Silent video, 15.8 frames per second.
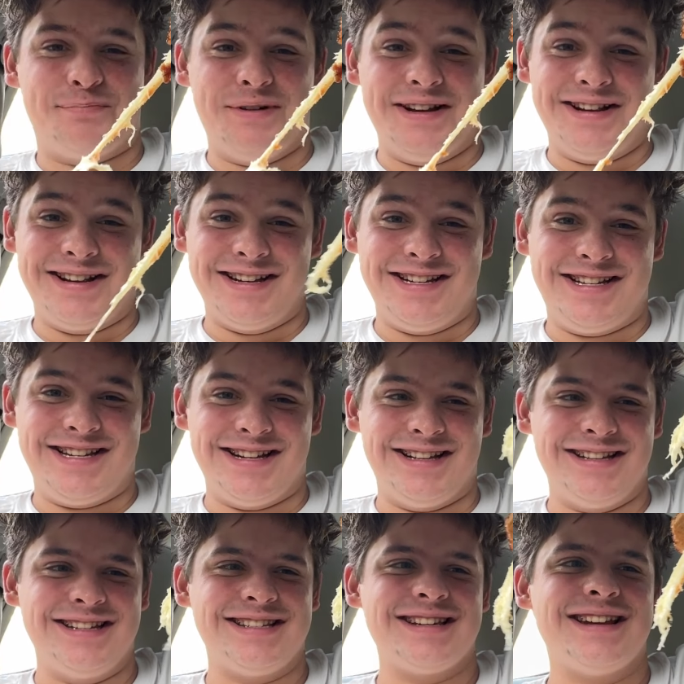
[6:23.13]
pretty good,
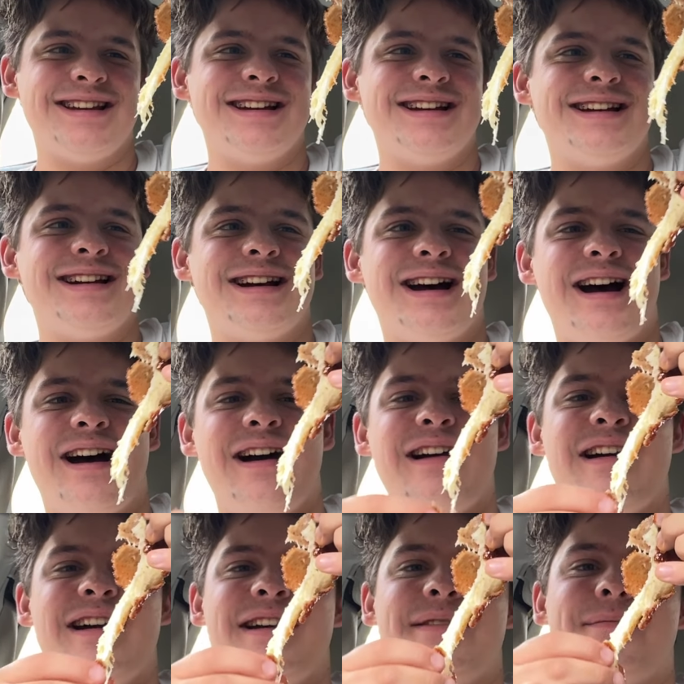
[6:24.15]
Chili's. All
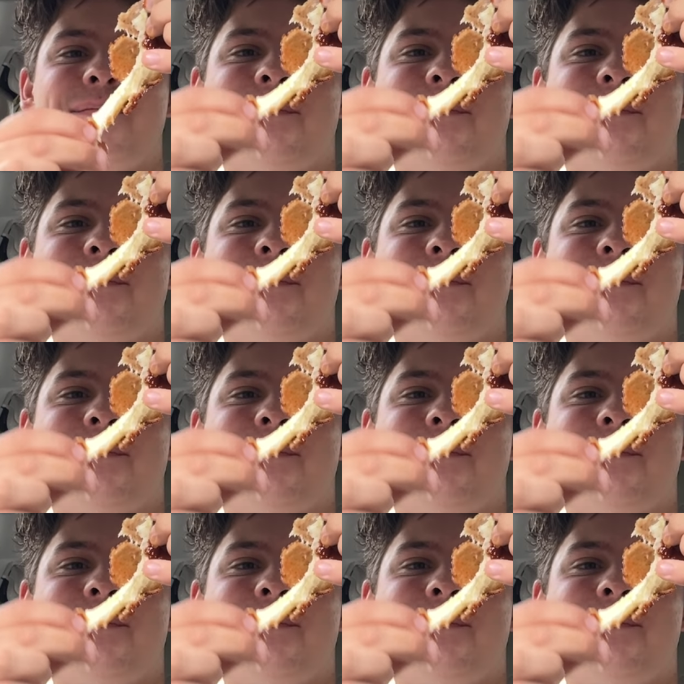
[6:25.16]
right.